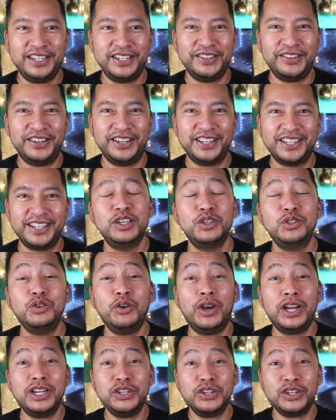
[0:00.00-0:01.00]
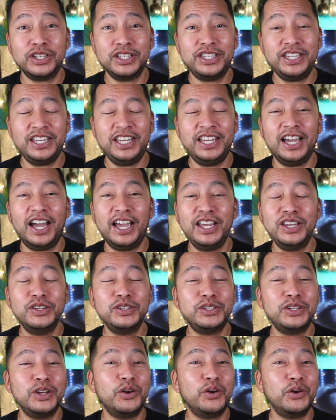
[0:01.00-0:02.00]
do it. So as you can see, I
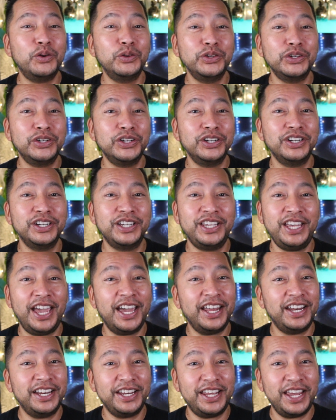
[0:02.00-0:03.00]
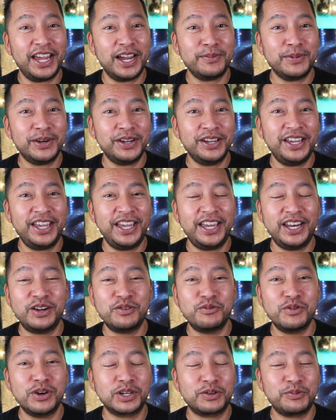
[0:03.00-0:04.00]
used an older Canon camera and
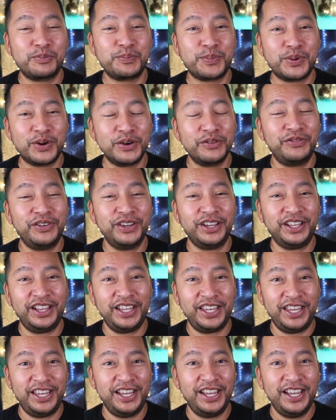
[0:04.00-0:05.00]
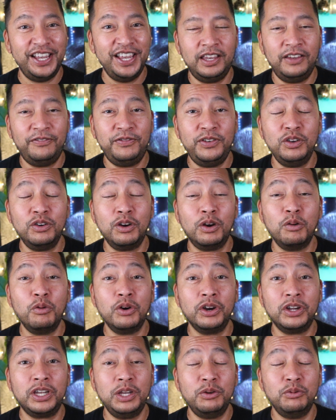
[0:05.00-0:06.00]
it worked perfectly. If you are
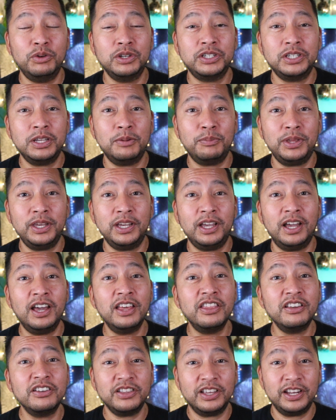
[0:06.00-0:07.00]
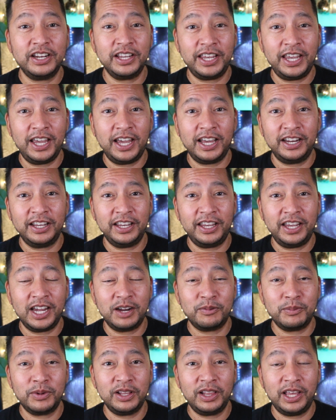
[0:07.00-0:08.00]
working with something other than a Canon
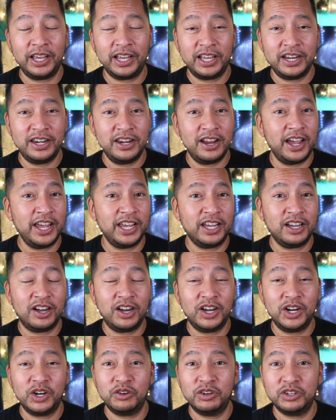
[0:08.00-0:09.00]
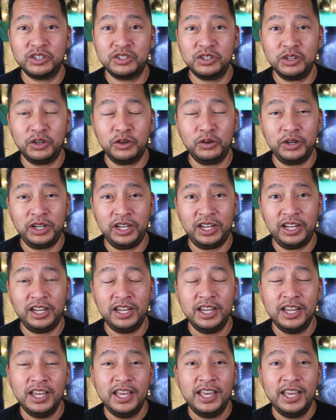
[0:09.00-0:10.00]
camera, like a Nikon or a Sony,